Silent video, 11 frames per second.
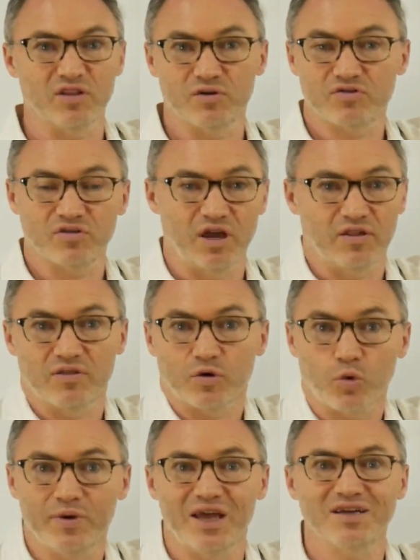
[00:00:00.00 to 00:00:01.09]
There
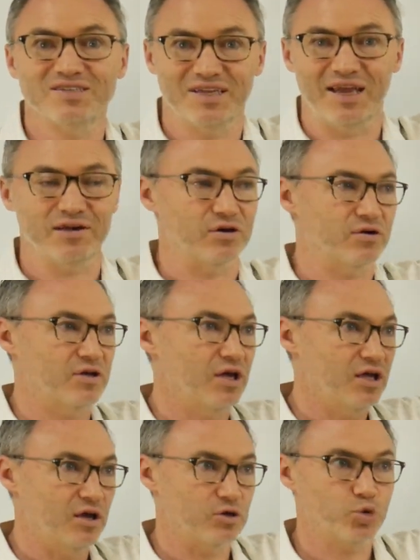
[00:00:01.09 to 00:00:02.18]
will be a standard.
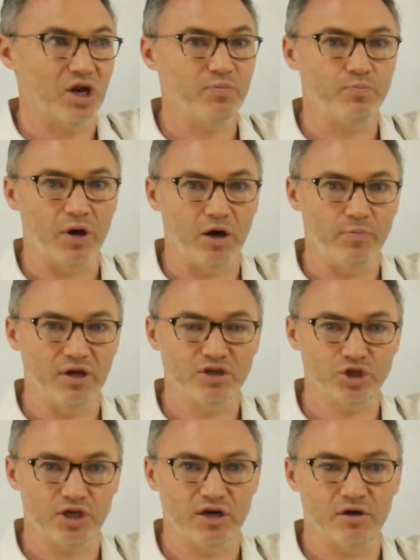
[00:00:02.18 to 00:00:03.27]
Here's what a
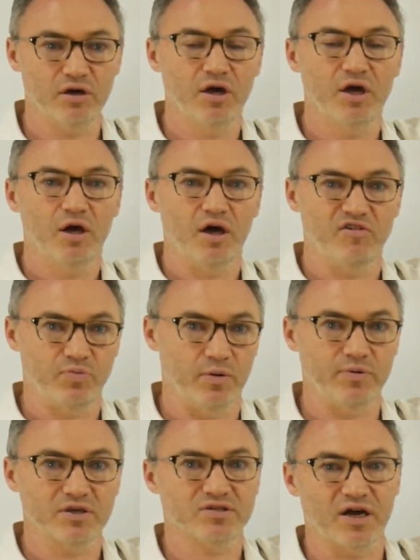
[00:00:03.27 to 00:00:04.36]
share of
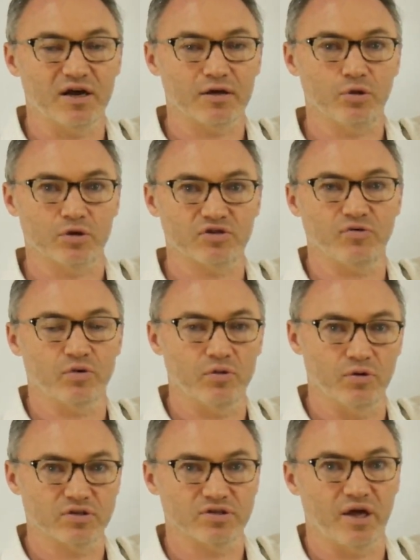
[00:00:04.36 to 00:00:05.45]
public stock
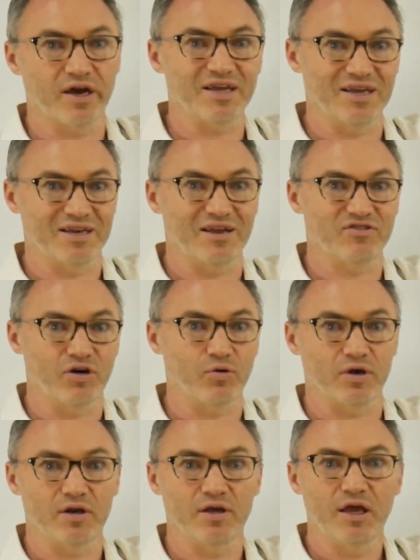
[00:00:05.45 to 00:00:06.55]
looks like in a
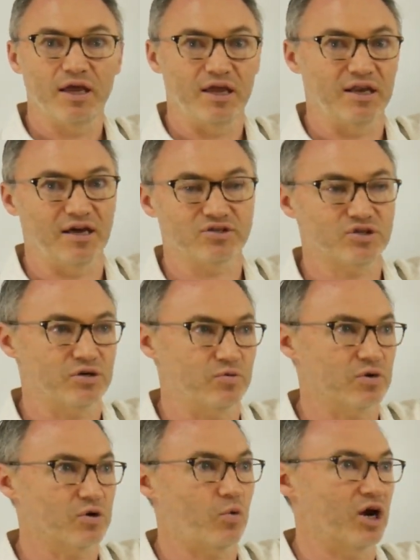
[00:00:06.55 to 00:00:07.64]
token. It has certain
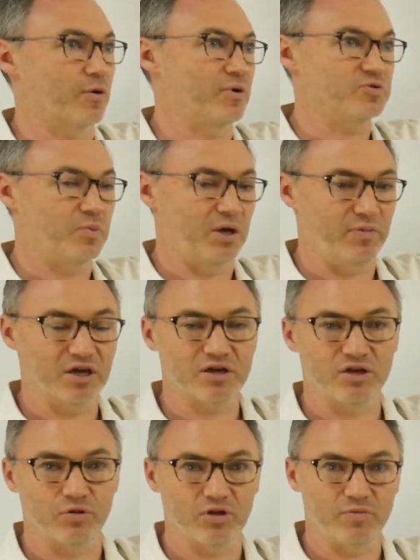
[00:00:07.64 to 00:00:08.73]
requirements. Maybe it
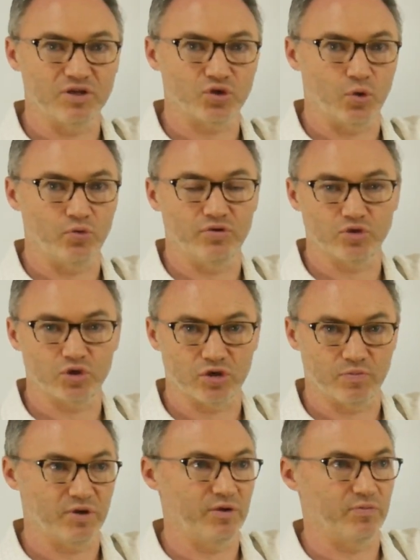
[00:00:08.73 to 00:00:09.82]
can only be sold to
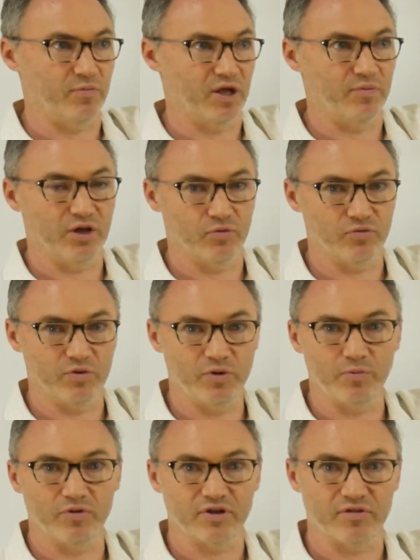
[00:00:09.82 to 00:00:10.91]
certain people. Maybe only
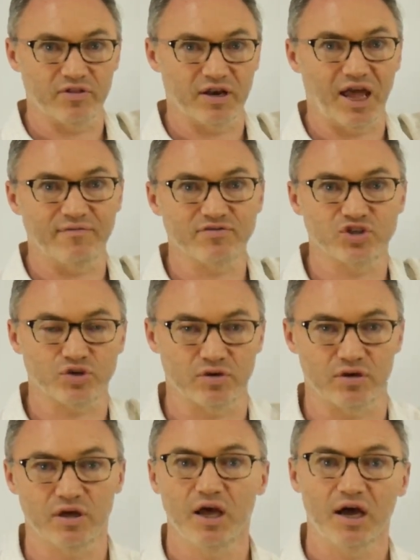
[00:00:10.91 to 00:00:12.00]
people that have
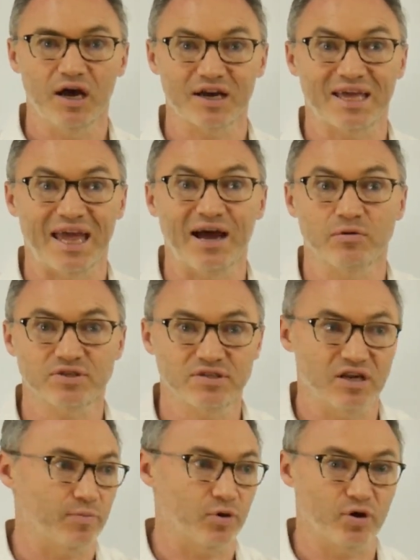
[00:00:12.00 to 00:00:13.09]
certain accounts
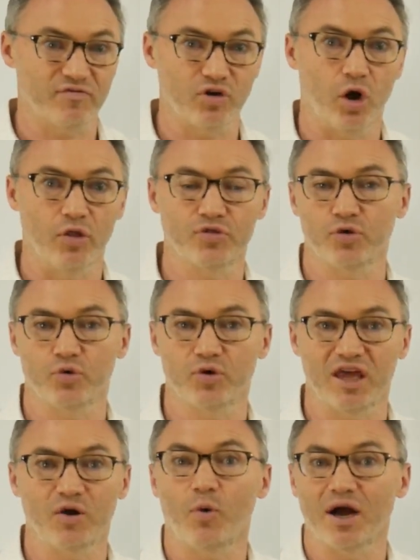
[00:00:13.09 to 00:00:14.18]
set up or have gone through
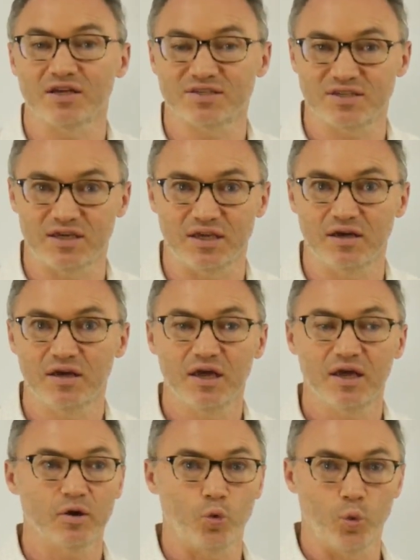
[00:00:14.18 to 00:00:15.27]
KYC
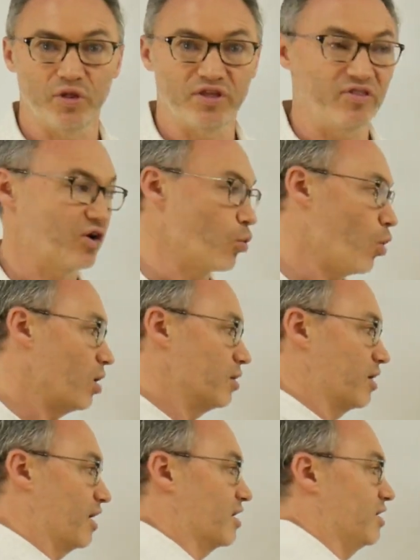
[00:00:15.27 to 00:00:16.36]
within their
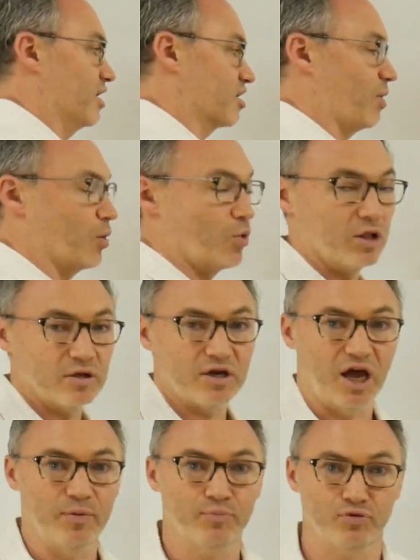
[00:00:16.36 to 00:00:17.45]
wallet. I connect my wallet.
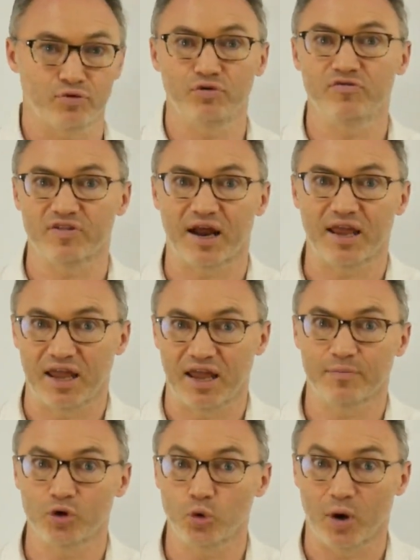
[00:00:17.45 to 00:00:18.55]
I prove that I
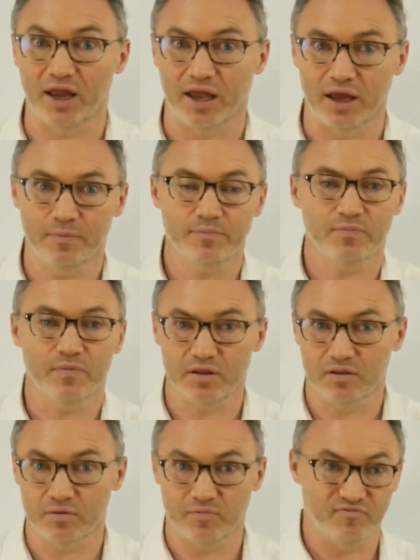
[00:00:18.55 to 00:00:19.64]
am who I am
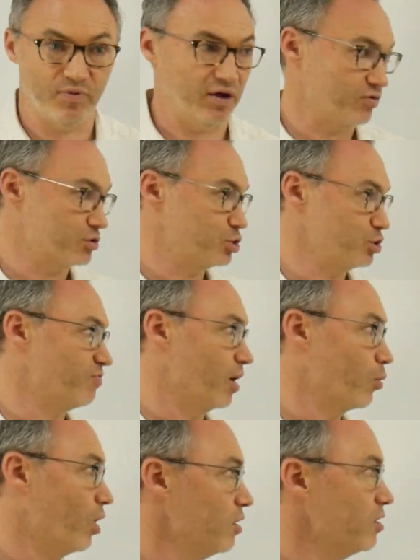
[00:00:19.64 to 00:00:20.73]
by virtue of my
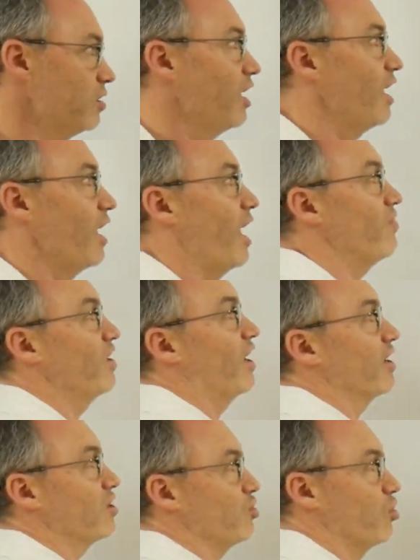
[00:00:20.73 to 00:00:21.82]
wallet. And then I
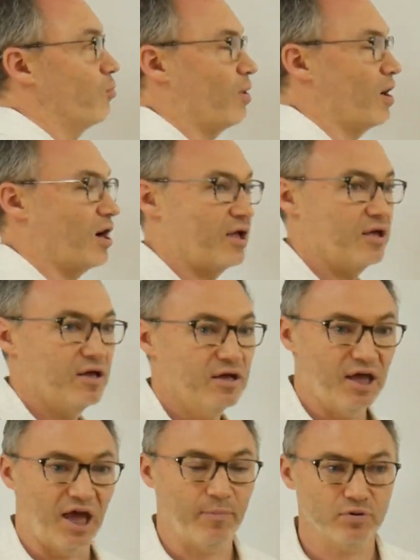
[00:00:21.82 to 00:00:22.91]
can go buy
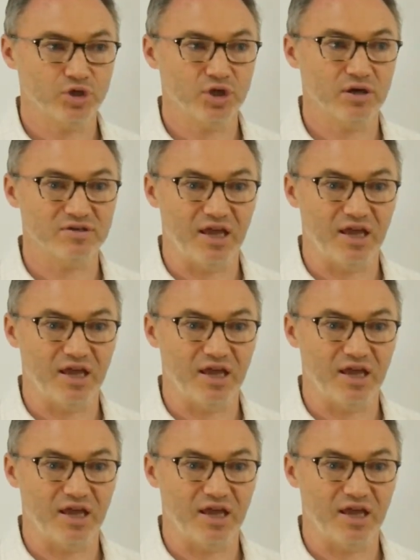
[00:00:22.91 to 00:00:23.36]
Apple shares.